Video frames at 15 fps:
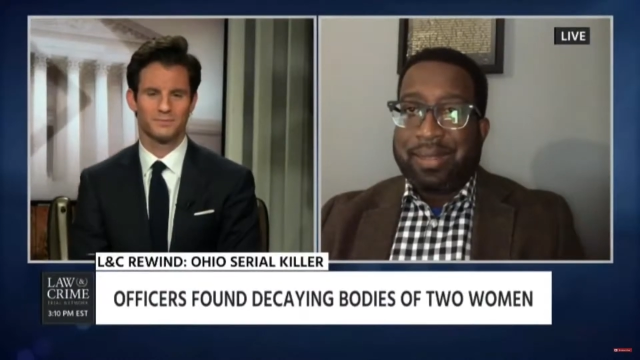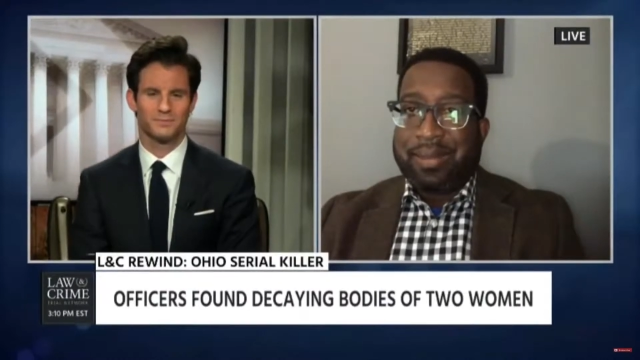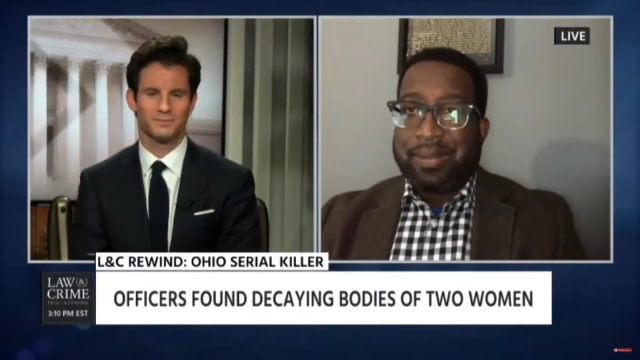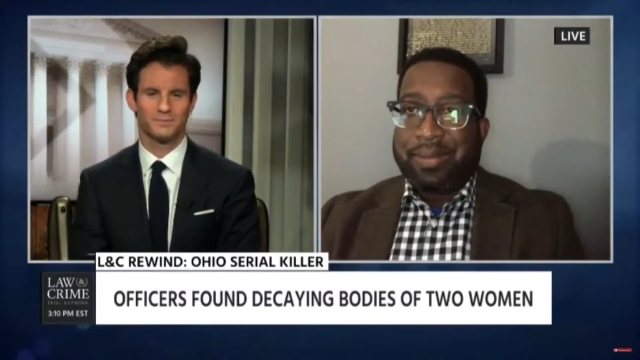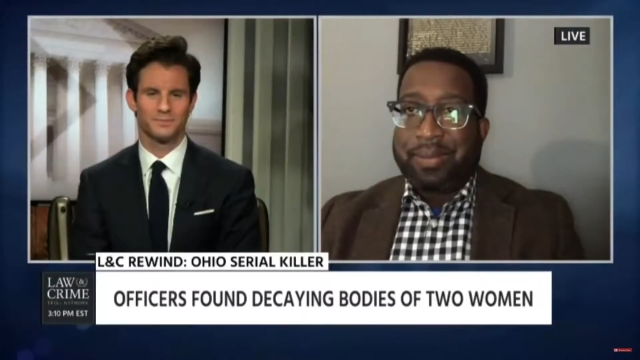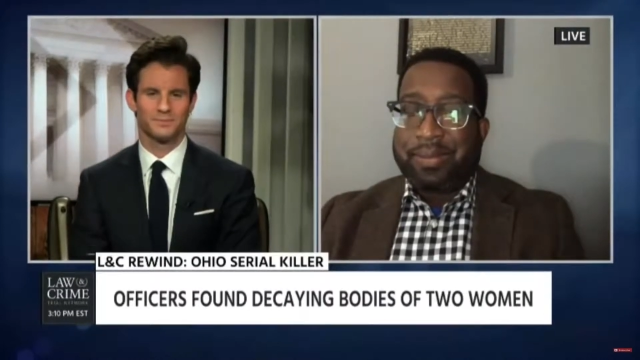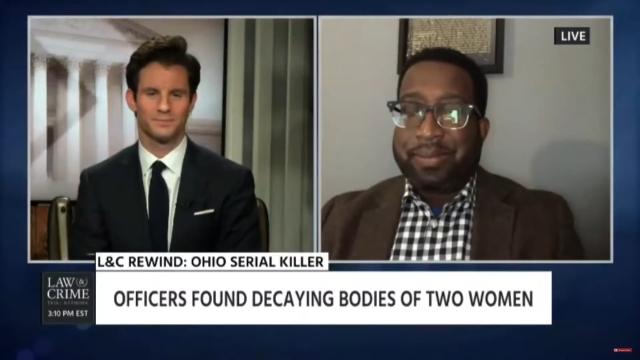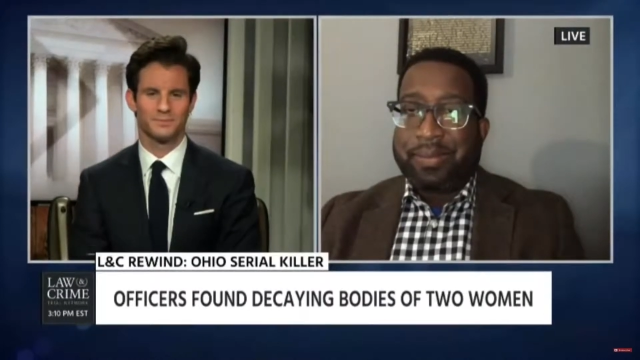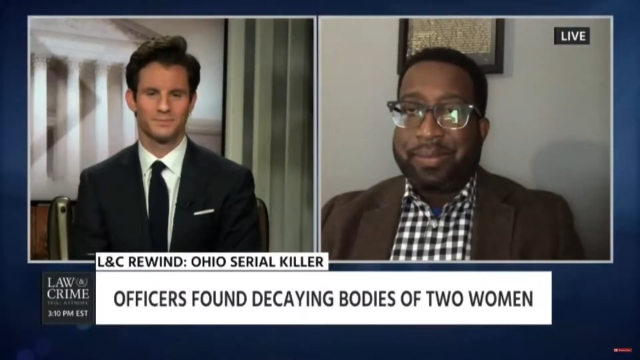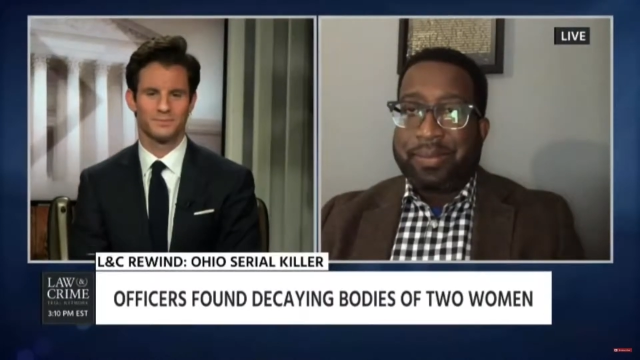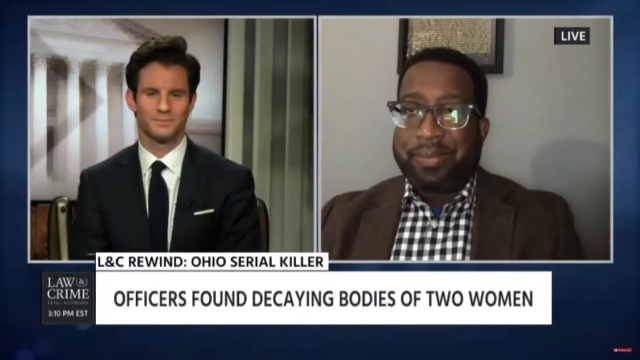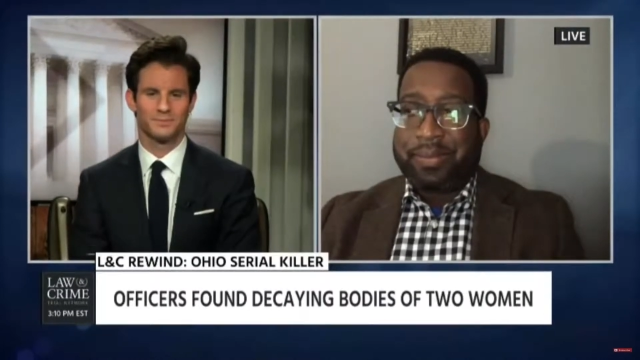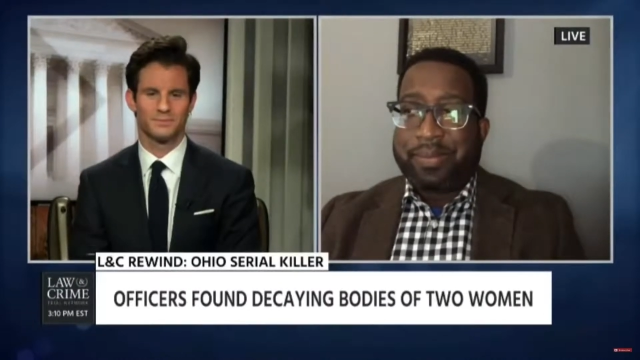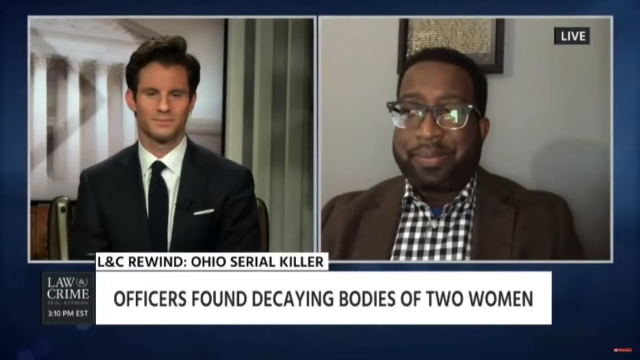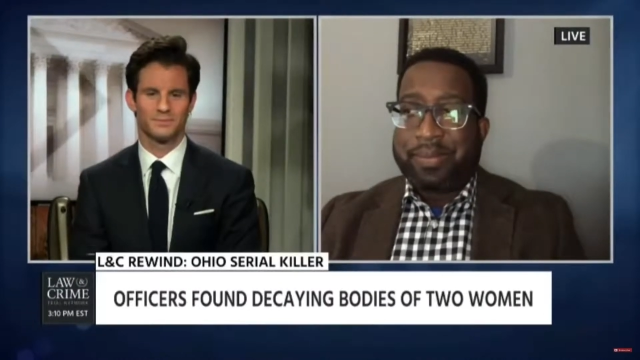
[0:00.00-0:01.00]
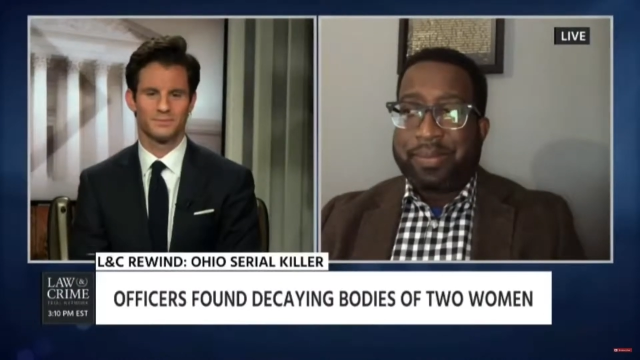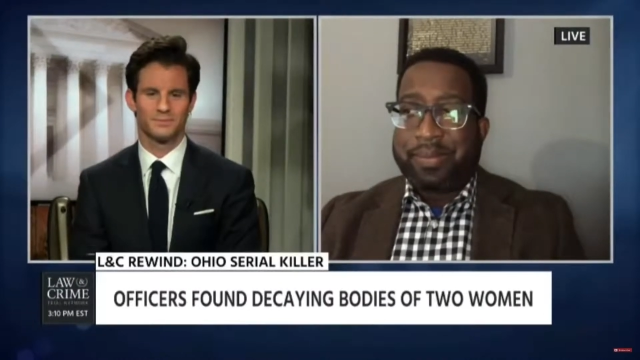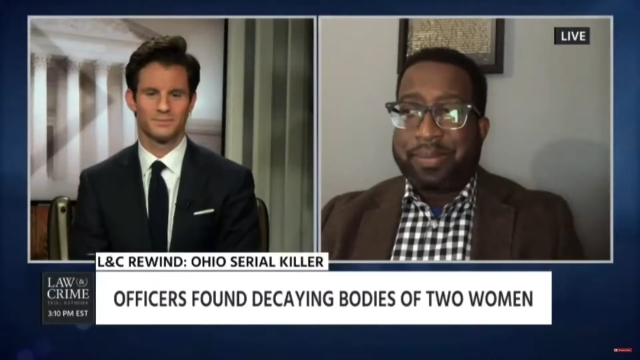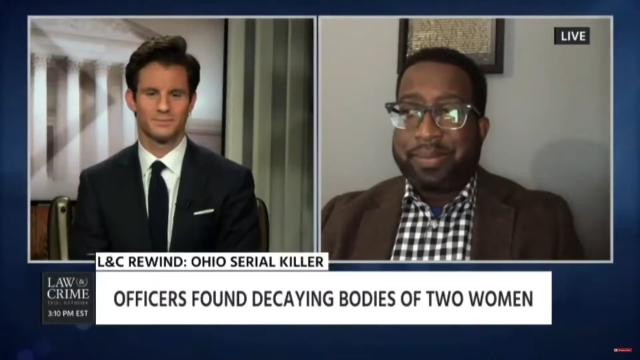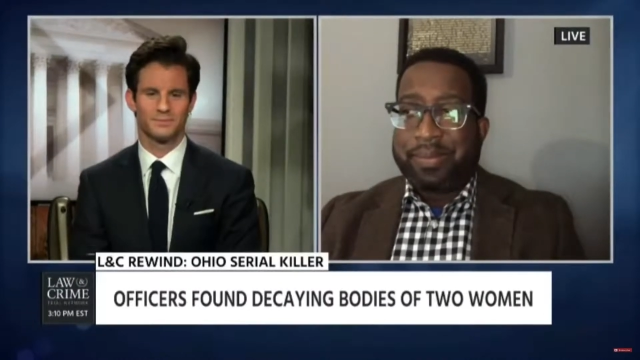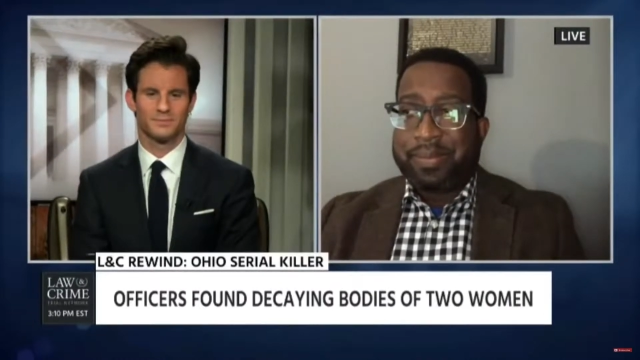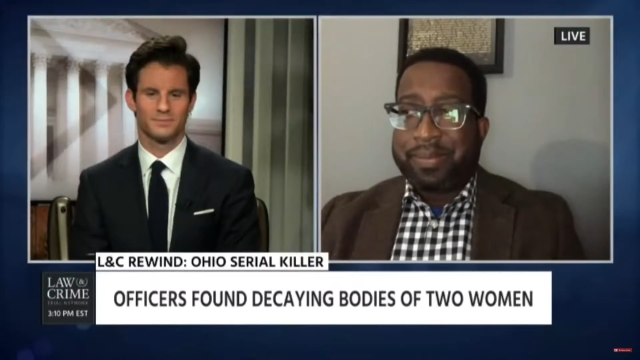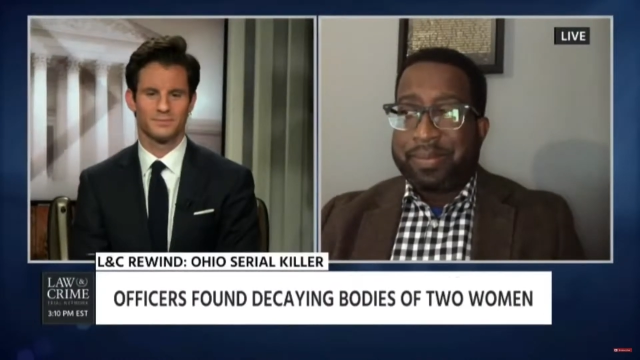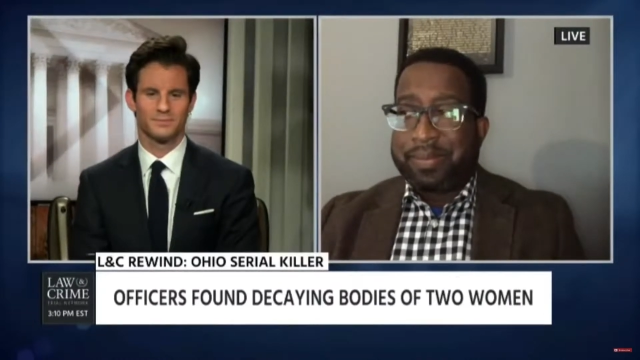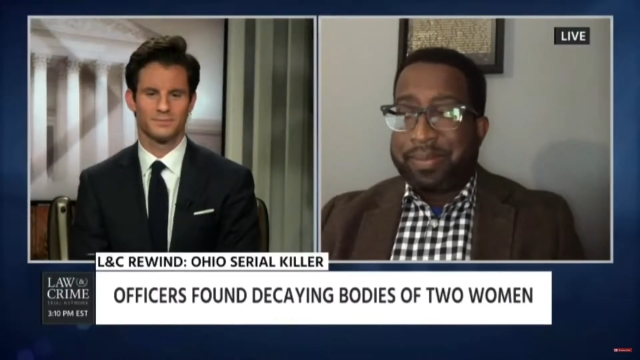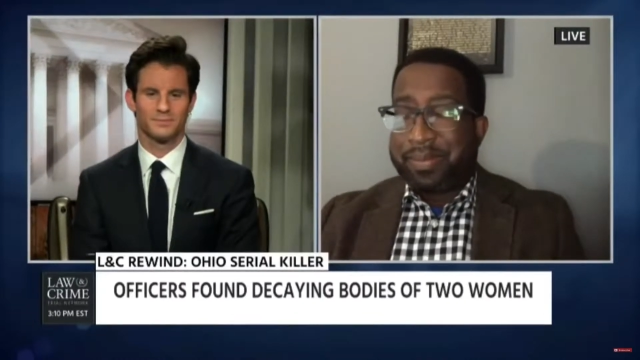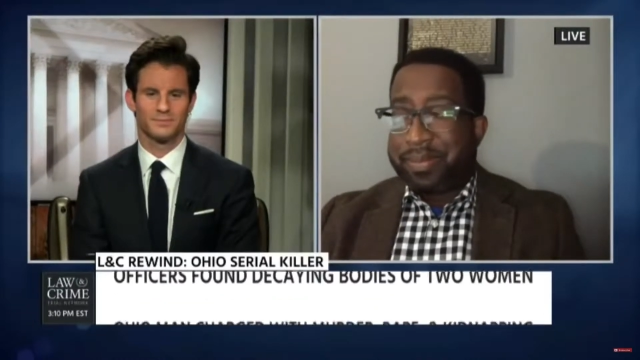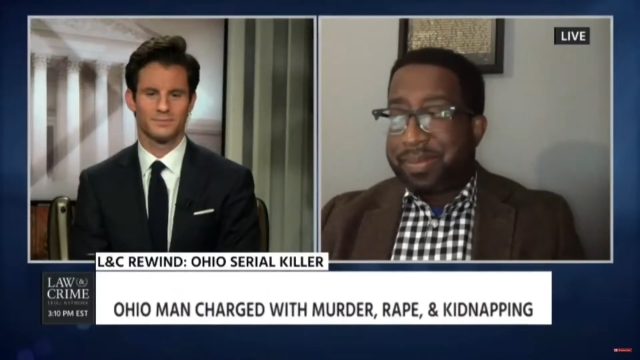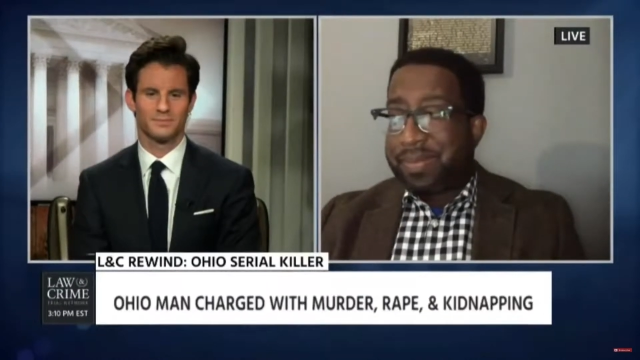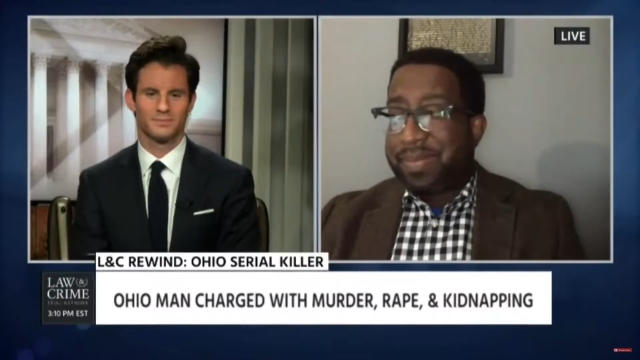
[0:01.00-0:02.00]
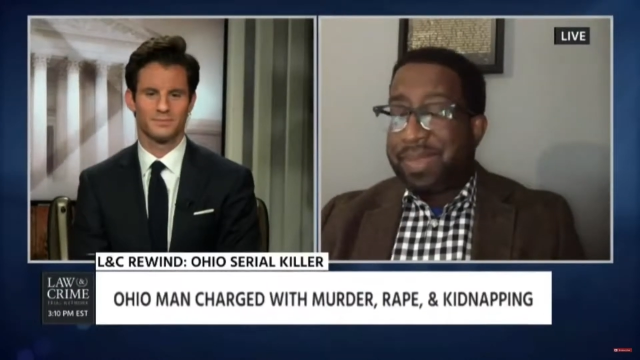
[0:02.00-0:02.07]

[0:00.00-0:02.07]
(no one is talking)